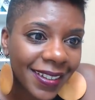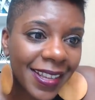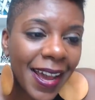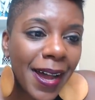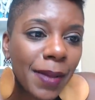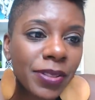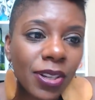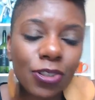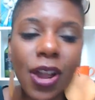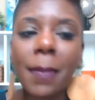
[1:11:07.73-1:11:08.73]
Yep,
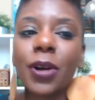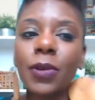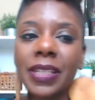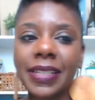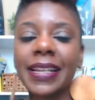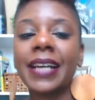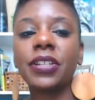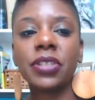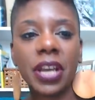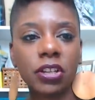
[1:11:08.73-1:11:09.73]
so drama queen said I
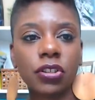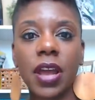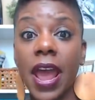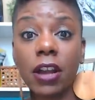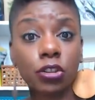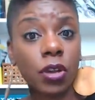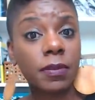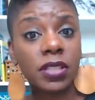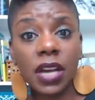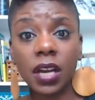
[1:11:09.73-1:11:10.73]
use hair
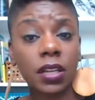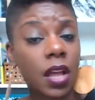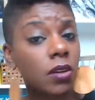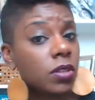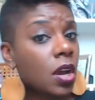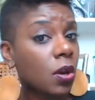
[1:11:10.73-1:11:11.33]
trimmers cut close.